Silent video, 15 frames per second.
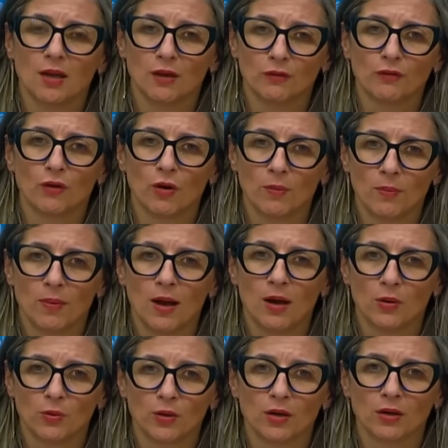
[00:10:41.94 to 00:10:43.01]
from
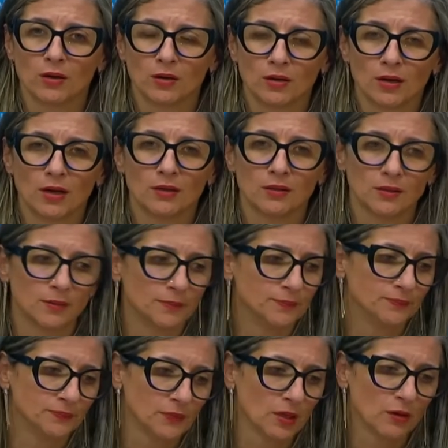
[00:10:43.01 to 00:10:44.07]
our
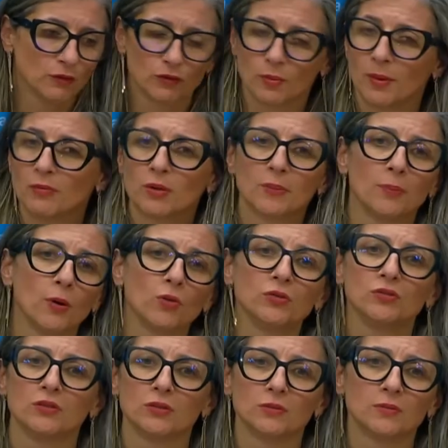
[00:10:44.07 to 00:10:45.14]

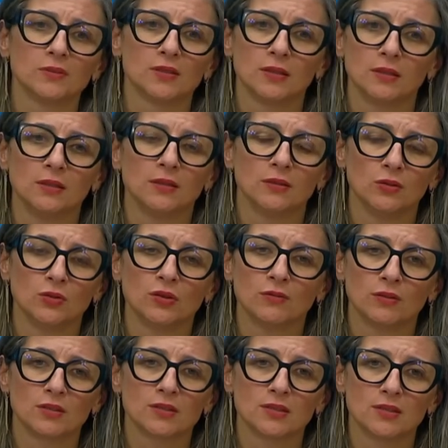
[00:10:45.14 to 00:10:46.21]
podiums in
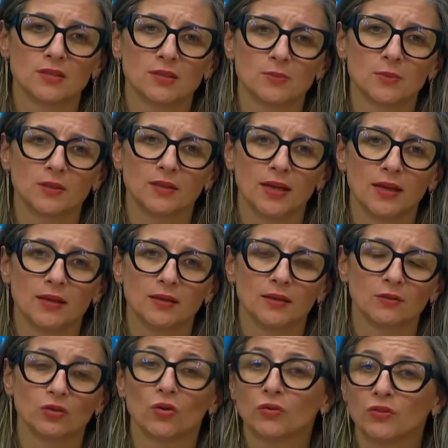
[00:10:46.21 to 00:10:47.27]
universities, but
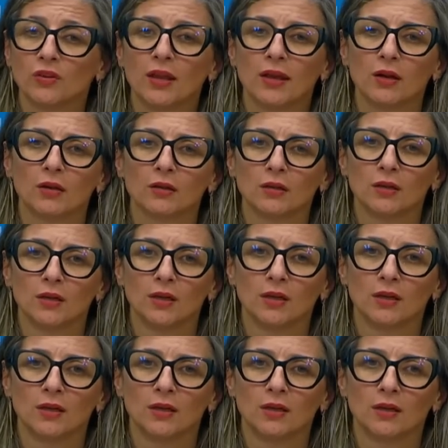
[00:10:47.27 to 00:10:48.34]
then don't dare
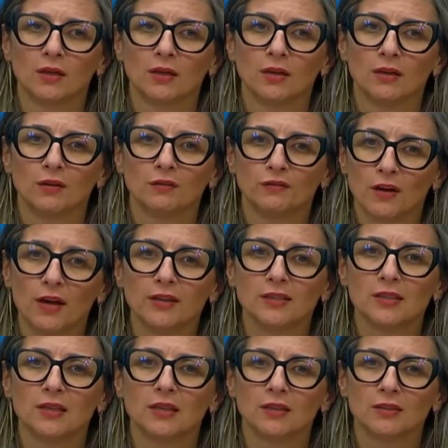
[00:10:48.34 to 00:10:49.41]

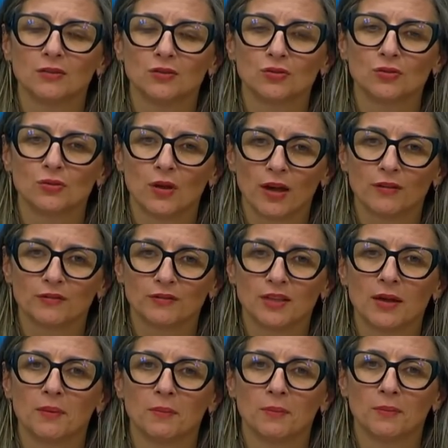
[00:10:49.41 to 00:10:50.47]
fighting to have
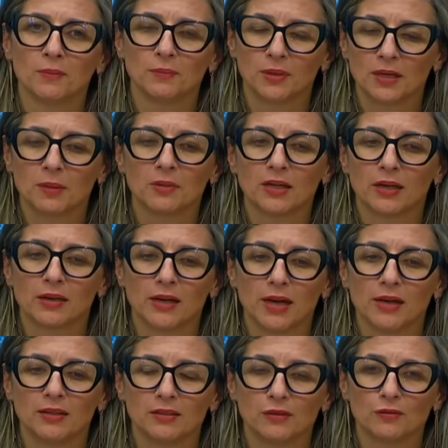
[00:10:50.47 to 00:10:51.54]
them becoming a
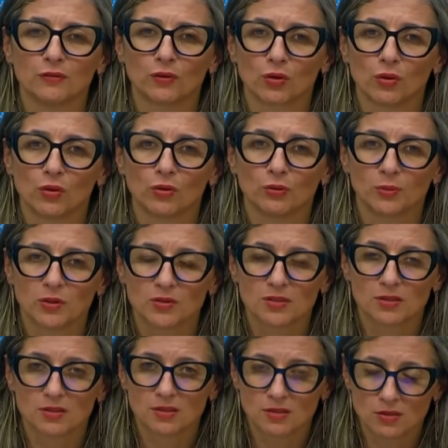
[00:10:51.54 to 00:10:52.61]
reality for all, because
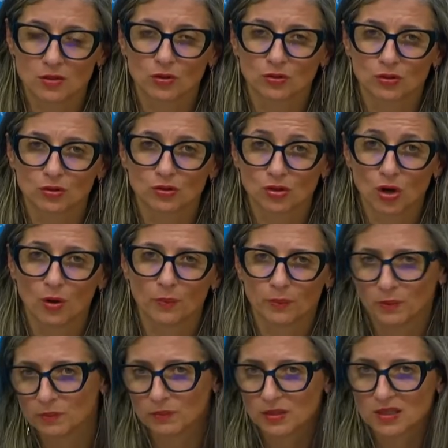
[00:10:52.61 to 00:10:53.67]
this is not your job.
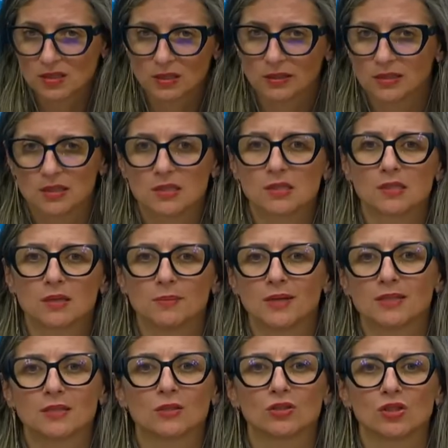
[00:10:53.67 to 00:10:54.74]
Basically, this is the
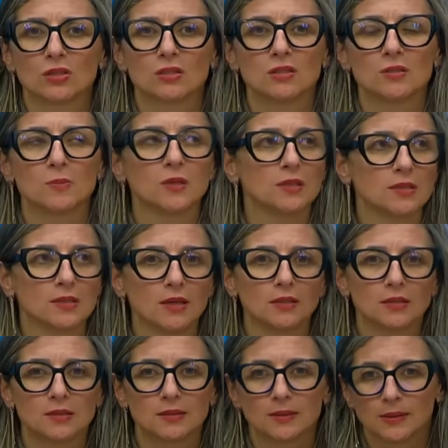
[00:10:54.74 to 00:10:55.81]
message that is being
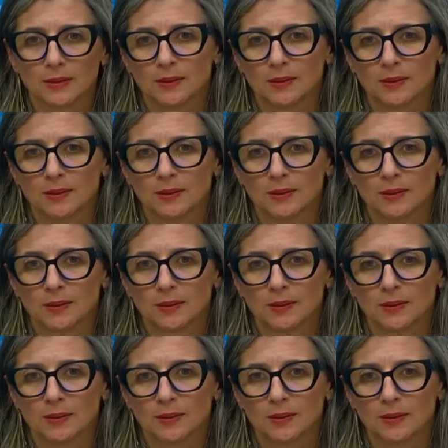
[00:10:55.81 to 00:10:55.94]
sent.